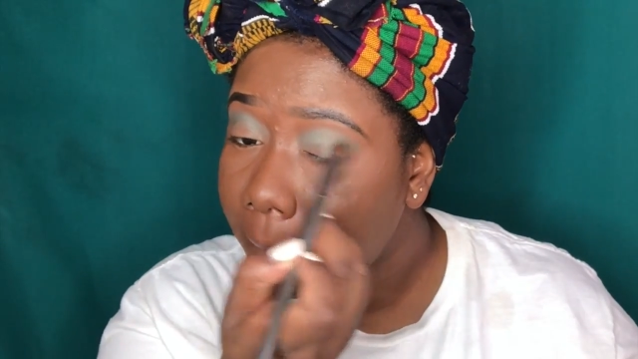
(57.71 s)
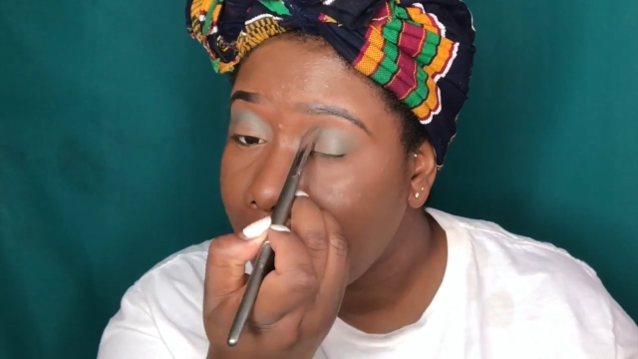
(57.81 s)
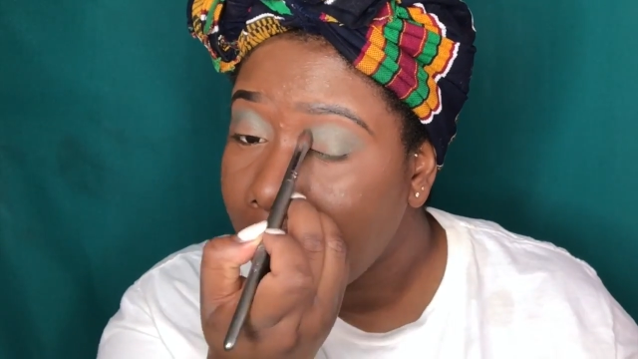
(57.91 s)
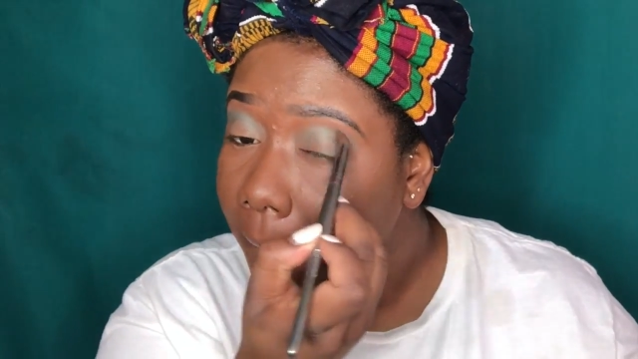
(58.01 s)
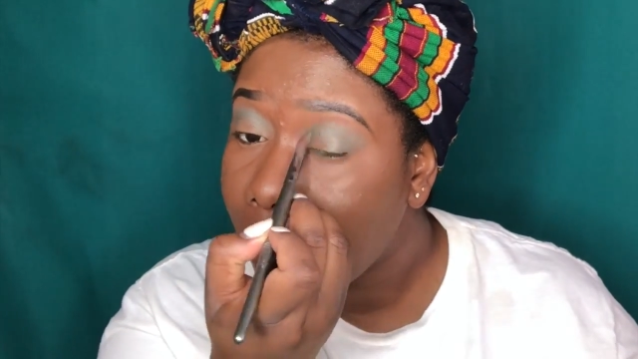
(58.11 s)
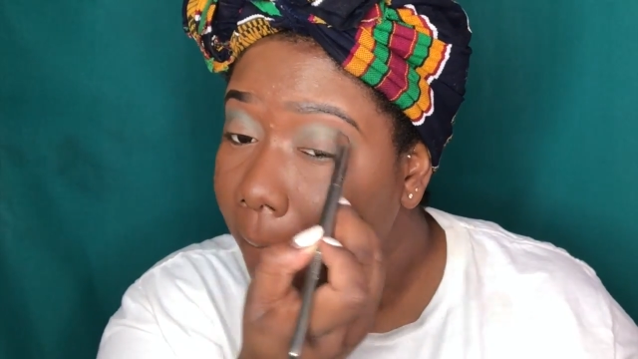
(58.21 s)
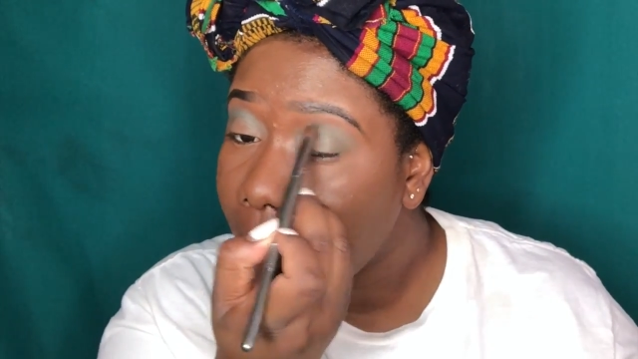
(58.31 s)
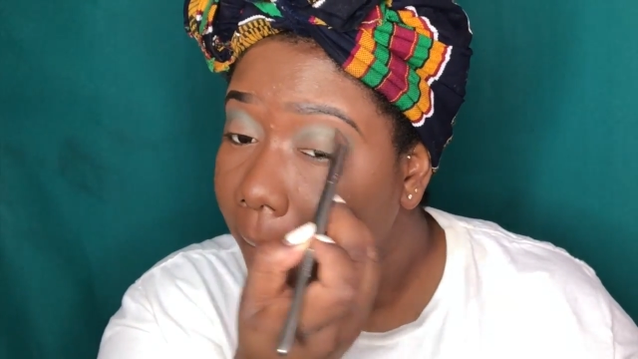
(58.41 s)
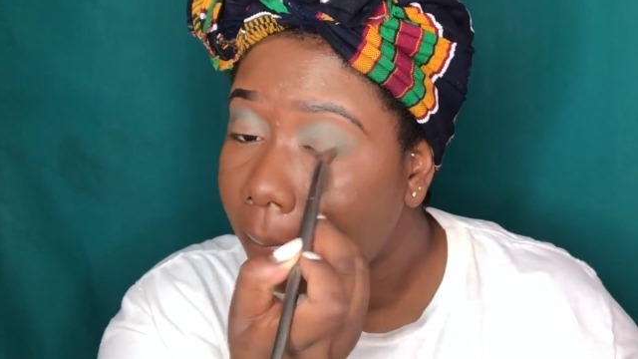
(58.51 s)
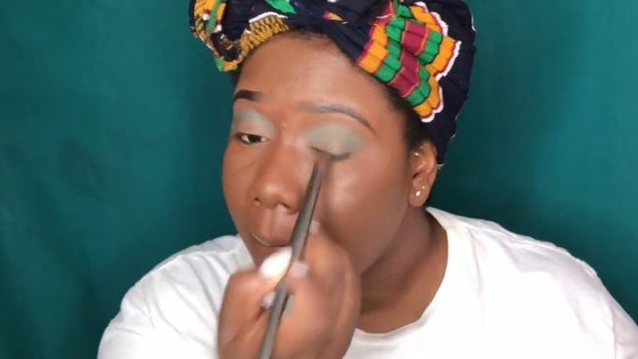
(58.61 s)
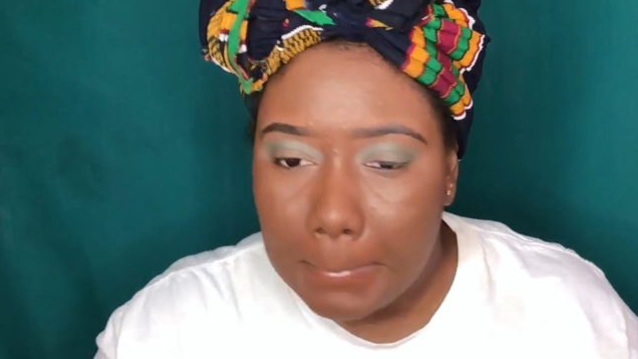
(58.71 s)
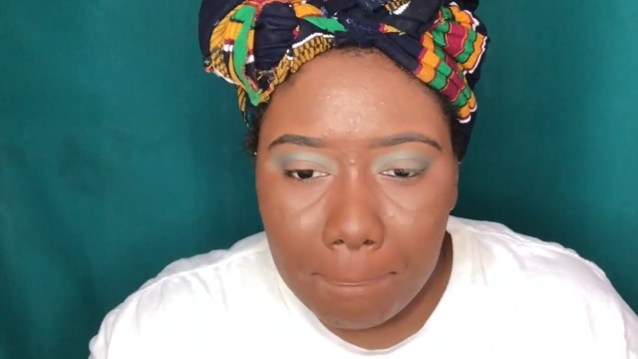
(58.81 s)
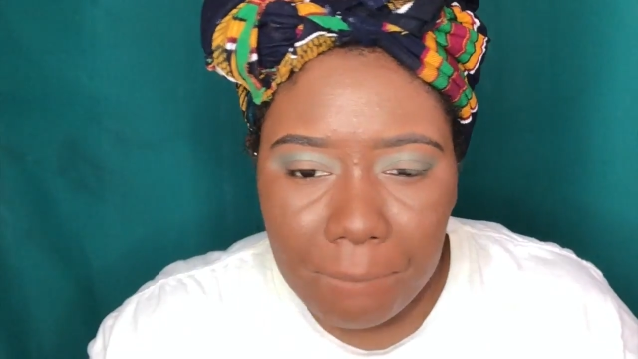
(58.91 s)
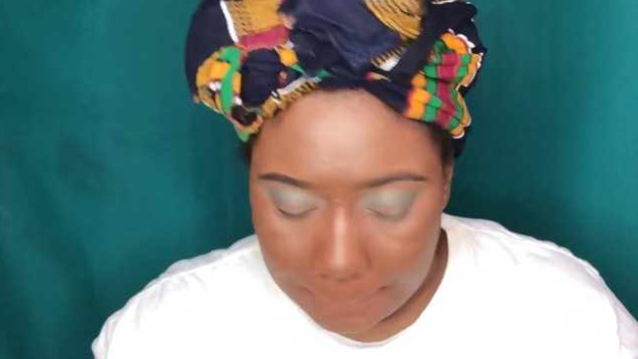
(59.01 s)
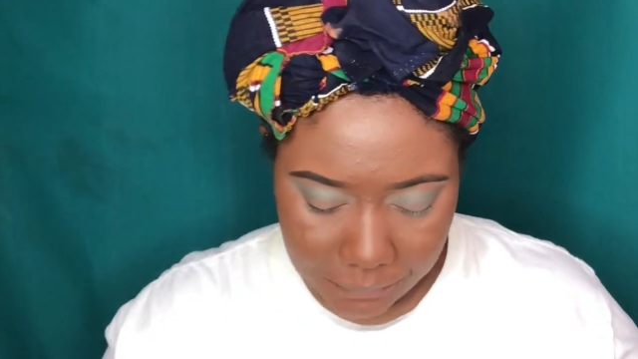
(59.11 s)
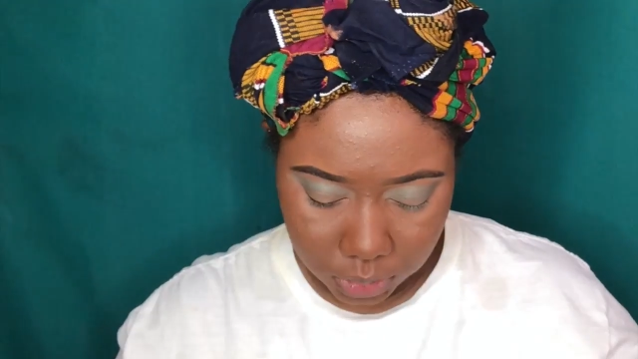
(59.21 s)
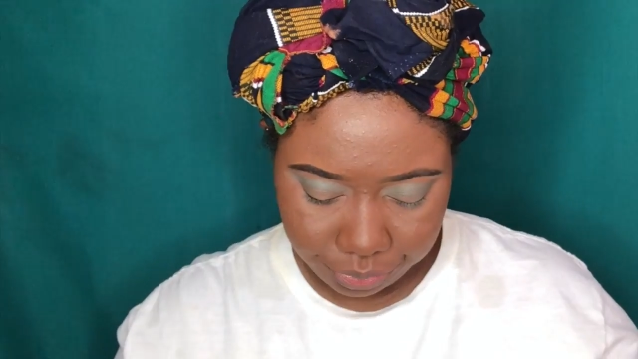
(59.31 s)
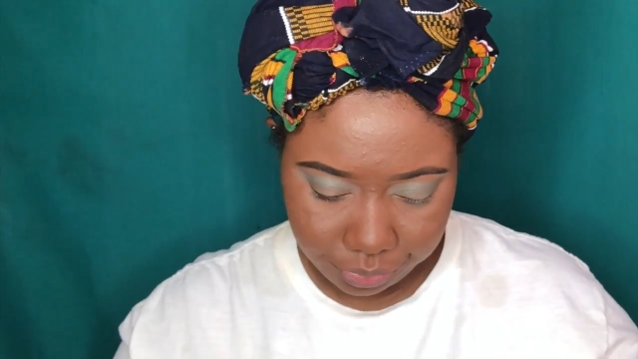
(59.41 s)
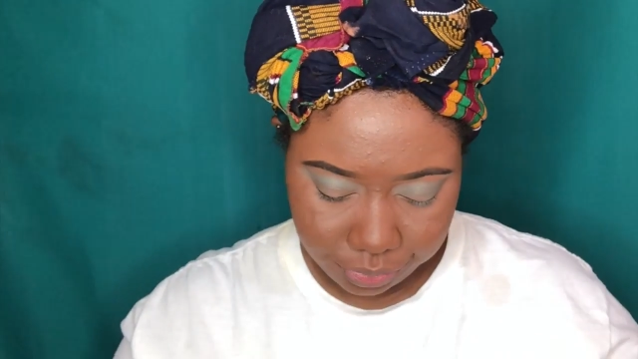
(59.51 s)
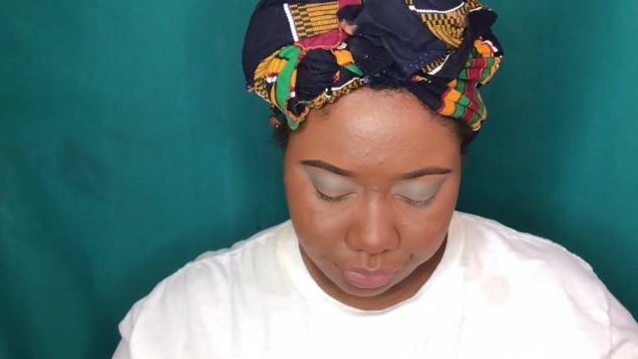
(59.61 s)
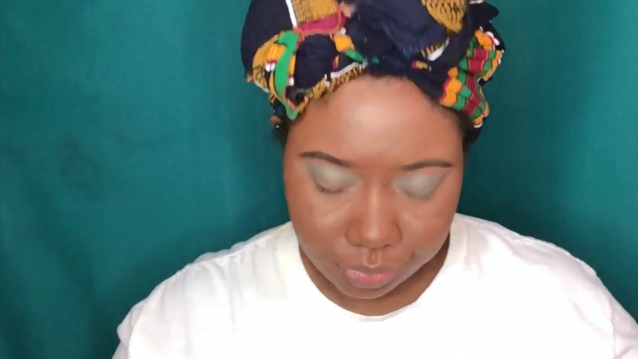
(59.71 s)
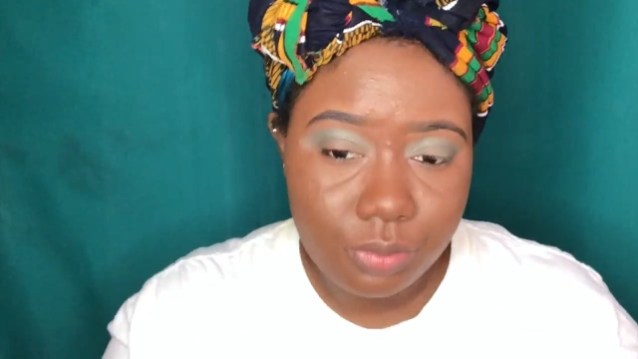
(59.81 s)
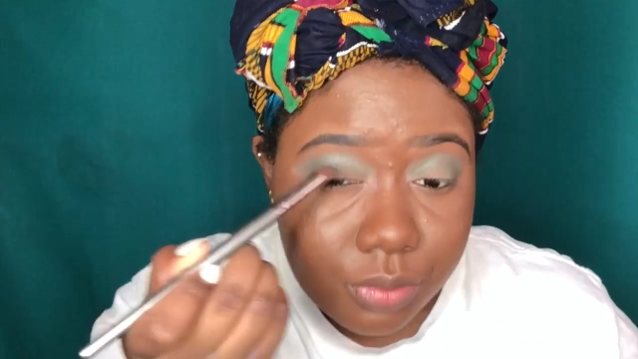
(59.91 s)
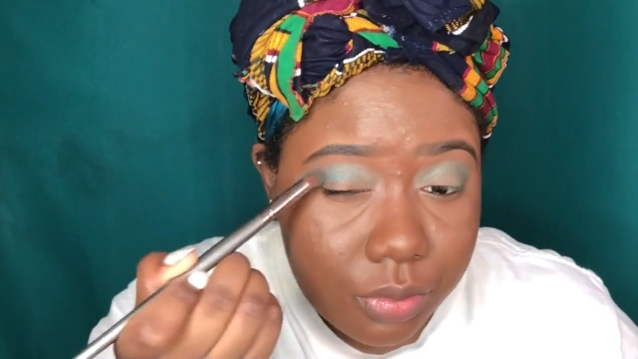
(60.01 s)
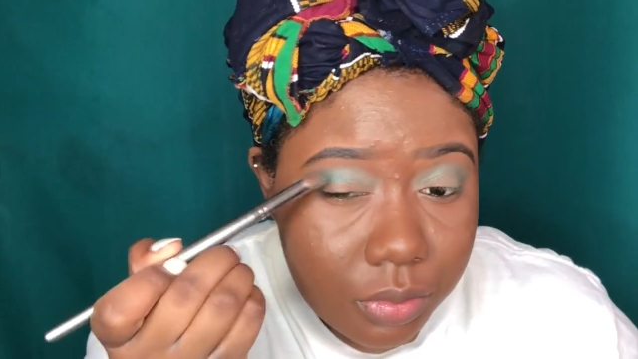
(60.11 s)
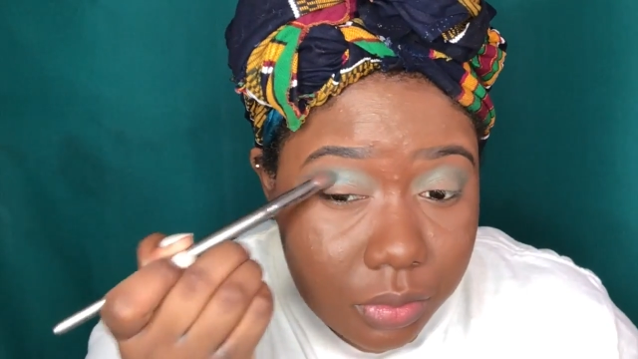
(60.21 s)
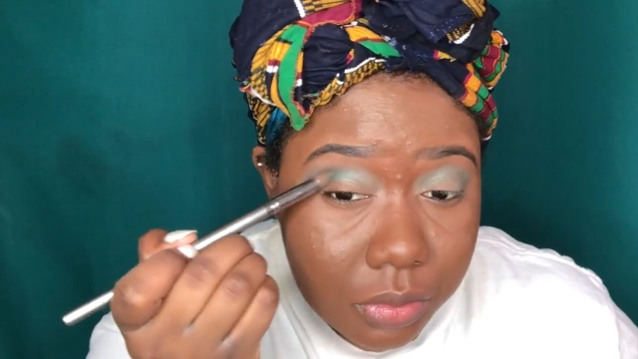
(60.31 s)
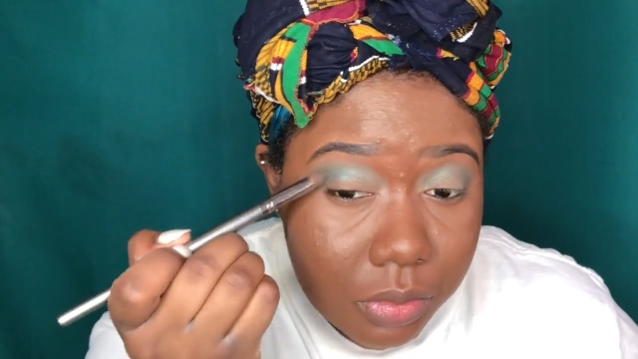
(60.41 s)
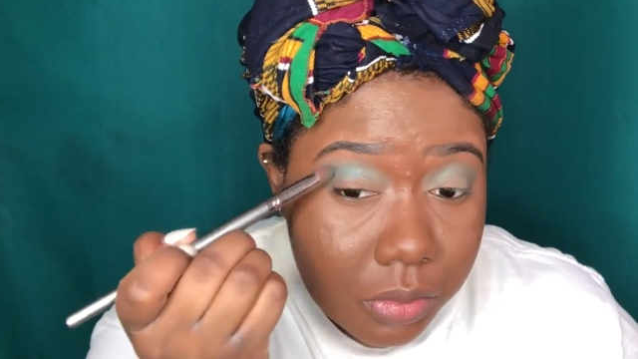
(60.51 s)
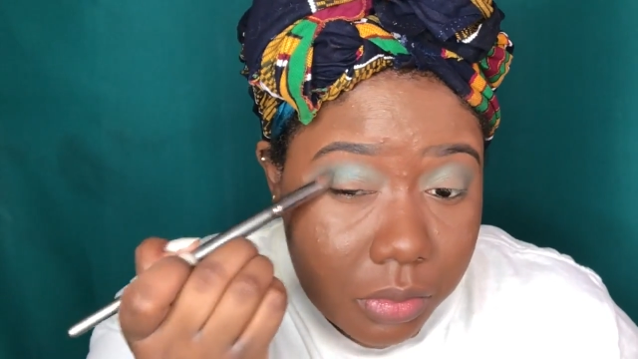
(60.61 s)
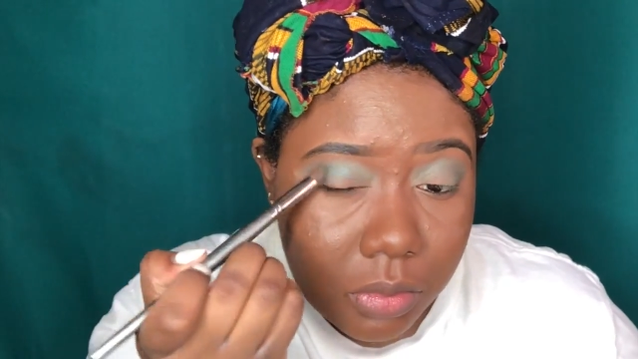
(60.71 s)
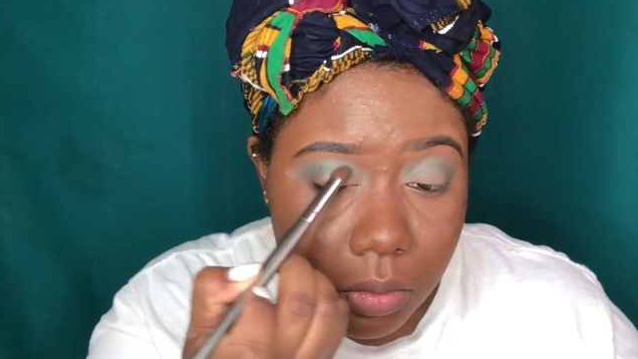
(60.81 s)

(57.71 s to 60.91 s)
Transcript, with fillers: because it was too vibrant and I wasn't really